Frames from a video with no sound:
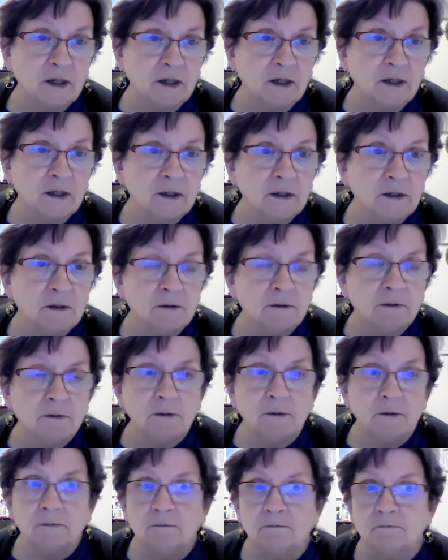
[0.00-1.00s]
in
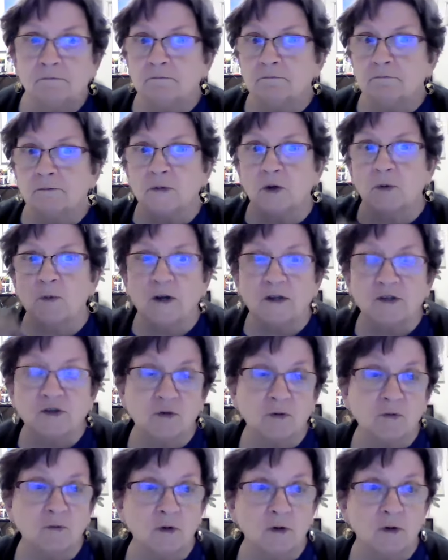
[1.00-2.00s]
the
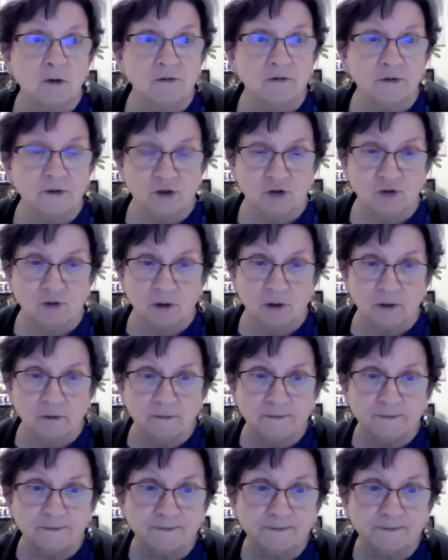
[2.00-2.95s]
Western world for sure.